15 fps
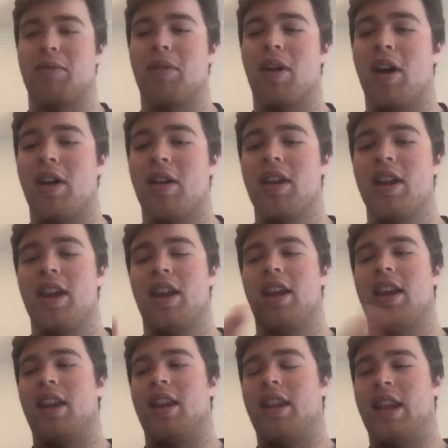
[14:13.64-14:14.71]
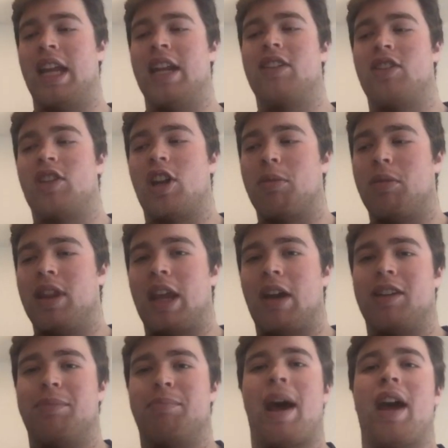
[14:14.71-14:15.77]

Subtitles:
Well, ladies and gentlemen, that was